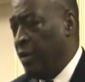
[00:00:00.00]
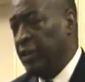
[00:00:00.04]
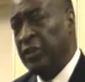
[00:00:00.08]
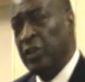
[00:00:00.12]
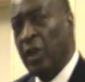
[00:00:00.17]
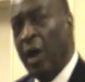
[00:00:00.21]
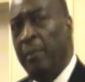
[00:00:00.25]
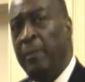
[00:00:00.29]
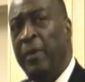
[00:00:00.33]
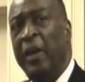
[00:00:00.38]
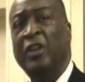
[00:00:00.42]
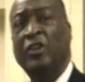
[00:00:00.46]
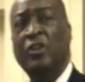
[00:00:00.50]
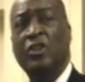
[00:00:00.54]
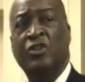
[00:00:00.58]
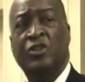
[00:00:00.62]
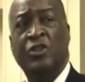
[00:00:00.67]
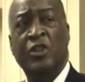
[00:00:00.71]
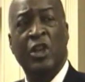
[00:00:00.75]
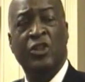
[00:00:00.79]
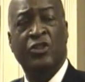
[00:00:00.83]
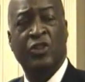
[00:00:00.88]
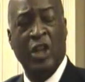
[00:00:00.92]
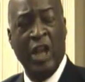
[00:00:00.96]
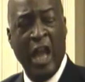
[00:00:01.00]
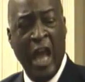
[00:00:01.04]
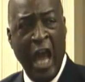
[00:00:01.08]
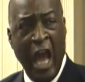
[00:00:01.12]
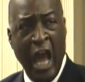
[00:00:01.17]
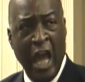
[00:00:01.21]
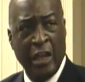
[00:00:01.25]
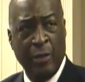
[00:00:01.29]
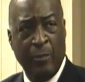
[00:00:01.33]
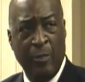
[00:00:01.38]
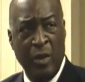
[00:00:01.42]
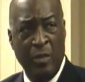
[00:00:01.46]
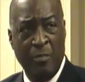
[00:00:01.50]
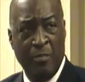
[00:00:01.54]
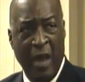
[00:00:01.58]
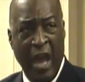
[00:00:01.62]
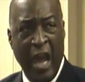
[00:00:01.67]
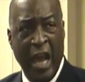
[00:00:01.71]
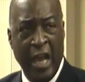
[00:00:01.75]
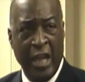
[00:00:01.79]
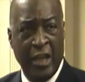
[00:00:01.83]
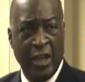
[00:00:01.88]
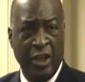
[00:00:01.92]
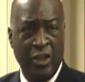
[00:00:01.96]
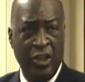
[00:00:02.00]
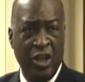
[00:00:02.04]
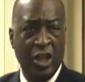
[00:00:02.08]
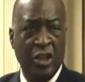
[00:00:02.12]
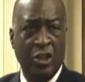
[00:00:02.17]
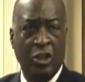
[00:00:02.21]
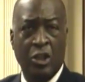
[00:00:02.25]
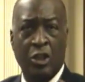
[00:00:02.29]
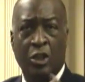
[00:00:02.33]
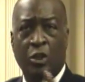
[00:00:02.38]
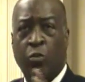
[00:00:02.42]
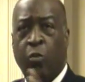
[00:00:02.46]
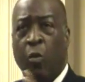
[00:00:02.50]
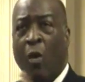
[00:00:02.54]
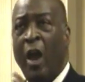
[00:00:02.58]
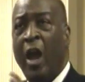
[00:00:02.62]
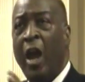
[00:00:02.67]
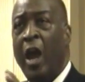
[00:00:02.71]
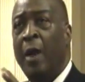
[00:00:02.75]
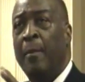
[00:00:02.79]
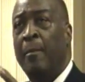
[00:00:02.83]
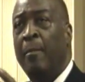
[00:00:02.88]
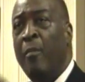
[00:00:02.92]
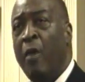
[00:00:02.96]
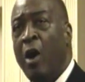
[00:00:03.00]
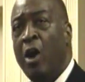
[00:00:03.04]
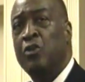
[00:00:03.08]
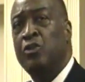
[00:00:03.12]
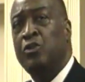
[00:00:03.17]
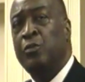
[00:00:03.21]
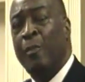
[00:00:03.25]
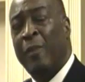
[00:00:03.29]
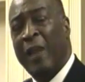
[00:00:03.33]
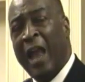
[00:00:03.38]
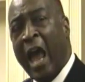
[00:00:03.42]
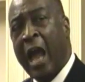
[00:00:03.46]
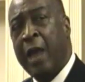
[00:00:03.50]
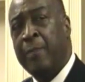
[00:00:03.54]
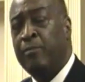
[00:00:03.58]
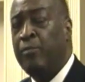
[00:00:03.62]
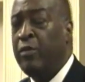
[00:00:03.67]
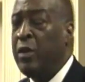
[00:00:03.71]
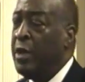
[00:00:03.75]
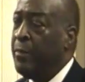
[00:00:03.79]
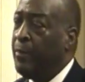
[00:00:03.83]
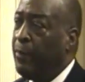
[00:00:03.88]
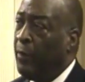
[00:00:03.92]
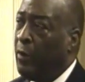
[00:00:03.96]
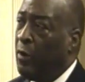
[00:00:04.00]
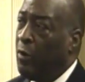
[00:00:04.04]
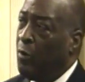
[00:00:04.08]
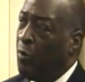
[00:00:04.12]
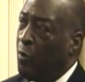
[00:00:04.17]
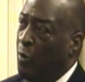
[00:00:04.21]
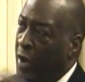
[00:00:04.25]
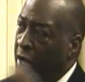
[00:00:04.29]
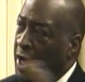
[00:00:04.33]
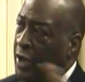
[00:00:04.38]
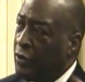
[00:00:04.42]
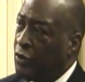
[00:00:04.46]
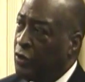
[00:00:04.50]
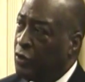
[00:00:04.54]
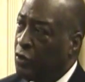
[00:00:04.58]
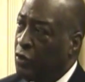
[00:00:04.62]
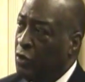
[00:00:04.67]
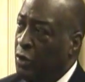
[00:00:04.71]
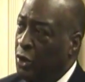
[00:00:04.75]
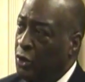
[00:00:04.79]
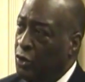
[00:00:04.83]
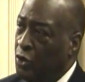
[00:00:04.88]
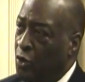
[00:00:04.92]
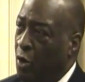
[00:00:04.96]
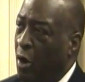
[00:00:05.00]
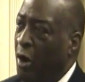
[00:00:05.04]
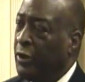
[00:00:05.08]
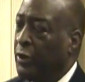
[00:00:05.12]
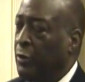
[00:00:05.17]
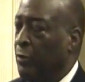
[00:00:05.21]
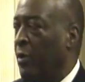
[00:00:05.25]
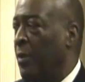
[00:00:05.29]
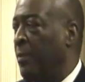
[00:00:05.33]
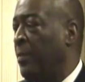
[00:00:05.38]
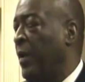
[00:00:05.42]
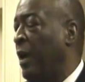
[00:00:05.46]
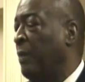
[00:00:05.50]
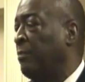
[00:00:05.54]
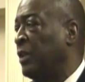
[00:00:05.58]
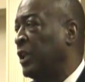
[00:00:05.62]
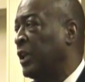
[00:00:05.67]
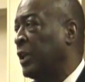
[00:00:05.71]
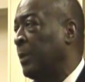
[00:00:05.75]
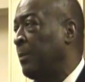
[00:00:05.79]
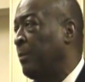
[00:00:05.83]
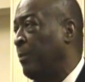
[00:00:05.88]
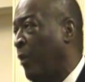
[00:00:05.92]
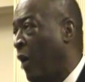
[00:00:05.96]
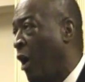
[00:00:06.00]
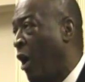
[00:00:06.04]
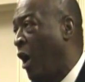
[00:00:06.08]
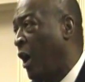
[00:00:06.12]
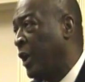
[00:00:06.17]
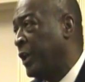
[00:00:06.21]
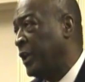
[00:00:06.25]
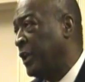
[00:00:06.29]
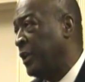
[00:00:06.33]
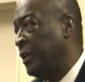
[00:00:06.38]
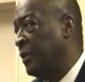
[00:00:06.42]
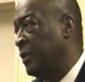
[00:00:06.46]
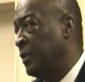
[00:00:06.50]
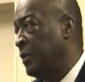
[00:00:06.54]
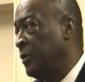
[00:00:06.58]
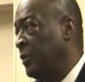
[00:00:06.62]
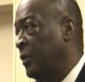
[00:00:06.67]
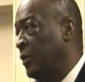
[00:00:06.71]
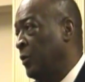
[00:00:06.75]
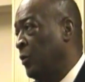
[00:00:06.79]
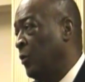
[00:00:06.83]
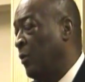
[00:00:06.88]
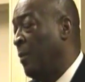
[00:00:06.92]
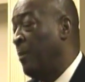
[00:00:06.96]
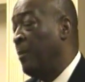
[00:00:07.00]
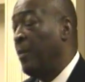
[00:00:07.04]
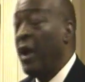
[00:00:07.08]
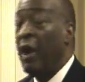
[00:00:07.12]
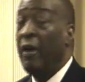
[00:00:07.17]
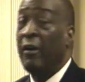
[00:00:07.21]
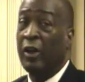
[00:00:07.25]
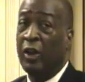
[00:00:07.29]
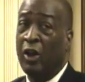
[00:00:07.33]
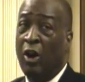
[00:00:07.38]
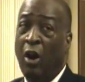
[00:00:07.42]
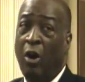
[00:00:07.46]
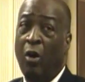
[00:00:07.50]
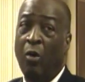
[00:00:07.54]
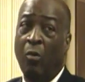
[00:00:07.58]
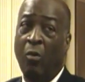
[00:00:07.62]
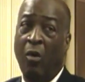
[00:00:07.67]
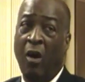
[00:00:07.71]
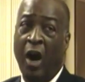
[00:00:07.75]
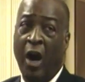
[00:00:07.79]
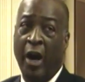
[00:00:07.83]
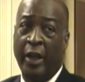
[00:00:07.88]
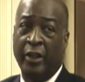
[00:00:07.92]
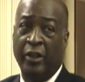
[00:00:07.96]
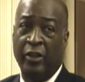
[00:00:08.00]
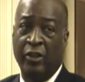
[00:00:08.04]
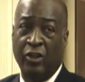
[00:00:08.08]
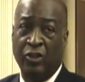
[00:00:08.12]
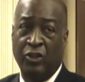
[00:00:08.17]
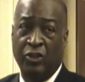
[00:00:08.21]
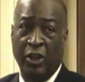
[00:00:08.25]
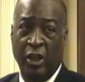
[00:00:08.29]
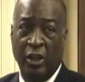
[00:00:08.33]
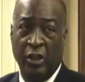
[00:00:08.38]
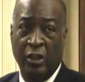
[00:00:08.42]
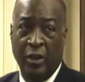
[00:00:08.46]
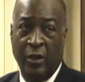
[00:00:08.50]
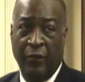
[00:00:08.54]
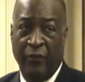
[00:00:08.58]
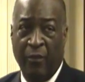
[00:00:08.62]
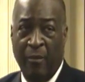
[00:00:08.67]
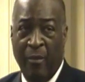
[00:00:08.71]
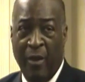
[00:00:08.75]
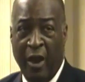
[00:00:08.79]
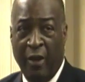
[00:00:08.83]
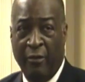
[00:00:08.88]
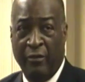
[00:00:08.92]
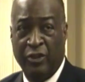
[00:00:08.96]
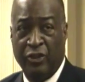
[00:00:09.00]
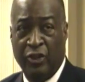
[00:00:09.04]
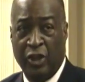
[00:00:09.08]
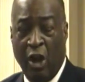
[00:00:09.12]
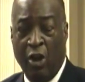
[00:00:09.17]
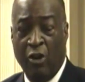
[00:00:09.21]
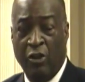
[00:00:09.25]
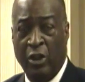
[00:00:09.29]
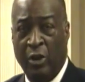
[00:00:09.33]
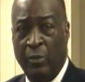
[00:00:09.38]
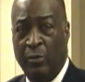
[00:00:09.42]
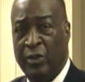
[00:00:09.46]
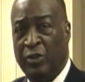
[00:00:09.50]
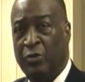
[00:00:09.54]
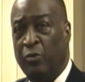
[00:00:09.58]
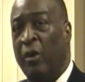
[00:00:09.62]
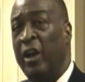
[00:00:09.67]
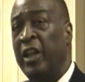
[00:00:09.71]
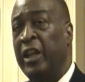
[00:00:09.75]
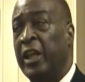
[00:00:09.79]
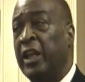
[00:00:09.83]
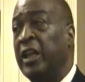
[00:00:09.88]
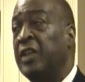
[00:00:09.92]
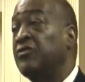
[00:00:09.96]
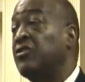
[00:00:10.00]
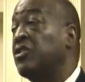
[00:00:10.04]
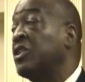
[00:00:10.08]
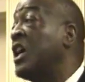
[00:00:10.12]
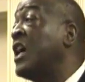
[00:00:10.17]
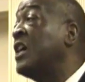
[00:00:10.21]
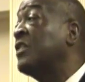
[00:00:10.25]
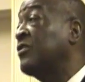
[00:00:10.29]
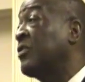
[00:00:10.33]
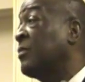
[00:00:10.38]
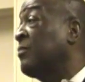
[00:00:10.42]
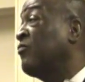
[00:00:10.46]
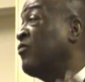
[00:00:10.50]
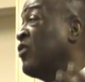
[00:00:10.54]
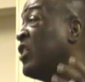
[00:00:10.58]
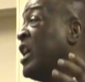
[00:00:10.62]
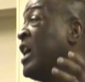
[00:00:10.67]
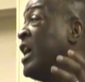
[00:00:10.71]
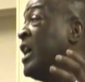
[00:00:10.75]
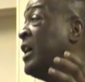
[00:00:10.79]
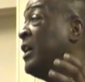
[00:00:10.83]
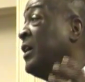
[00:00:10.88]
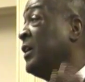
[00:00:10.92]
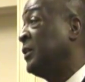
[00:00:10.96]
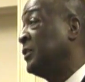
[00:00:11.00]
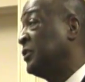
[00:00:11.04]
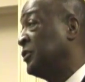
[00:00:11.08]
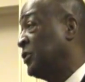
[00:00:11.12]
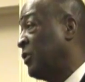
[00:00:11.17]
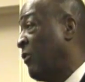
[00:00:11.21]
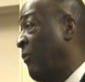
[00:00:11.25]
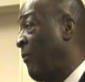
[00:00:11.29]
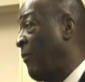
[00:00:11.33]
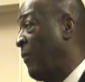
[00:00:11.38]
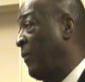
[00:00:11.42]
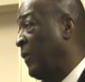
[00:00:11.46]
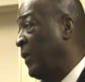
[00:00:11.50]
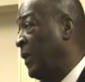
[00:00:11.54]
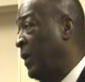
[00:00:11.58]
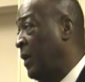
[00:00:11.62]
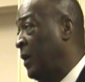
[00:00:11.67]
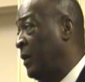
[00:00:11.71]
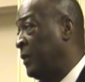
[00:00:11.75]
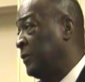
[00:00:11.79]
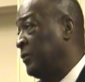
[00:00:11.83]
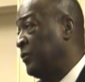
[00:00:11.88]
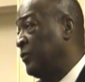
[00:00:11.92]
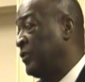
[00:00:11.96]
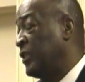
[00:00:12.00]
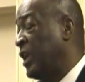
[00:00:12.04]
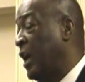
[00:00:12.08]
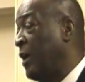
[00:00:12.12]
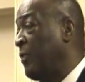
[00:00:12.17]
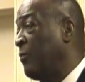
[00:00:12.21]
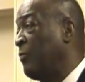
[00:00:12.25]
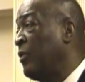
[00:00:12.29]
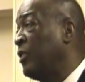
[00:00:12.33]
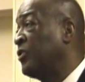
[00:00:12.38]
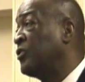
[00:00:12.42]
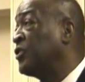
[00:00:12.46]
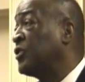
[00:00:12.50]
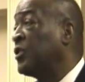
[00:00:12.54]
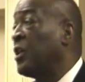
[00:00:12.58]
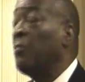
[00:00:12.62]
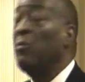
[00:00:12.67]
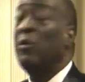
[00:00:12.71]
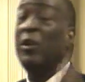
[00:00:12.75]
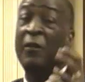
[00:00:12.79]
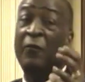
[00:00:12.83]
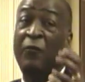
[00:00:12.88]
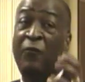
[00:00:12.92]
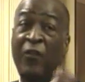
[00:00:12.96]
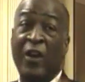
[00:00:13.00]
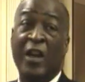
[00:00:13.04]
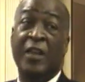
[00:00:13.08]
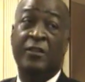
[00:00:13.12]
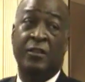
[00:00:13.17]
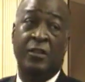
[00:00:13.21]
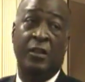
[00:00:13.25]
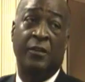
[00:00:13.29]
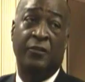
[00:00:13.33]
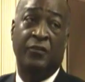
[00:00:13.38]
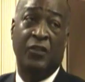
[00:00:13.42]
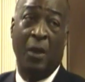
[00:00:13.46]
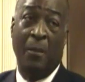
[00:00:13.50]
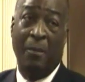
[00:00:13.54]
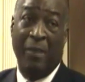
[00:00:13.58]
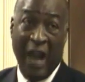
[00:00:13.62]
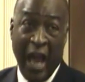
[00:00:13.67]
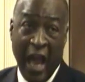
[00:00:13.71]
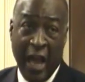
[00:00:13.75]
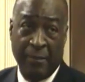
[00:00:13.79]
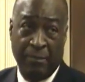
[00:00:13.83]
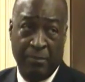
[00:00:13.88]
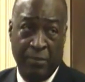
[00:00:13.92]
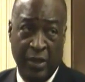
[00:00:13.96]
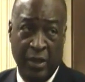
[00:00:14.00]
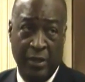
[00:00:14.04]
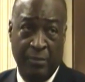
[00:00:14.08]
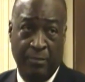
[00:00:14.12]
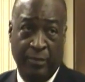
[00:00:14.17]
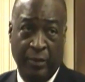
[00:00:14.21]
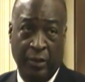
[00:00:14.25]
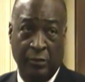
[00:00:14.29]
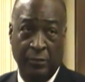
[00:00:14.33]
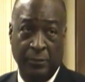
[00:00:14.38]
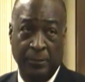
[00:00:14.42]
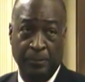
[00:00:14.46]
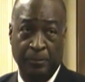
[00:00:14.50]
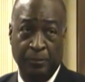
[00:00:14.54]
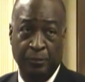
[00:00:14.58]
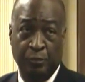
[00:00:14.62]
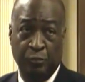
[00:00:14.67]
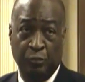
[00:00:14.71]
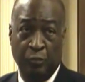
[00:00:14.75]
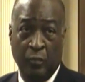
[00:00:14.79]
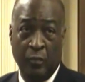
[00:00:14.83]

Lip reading: But a big decision had to be made, and this is where most black people went toward the Republican Party. When Barry Goldwater, the senator from Arizona, was running and said some things that was somewhat offensive to black people.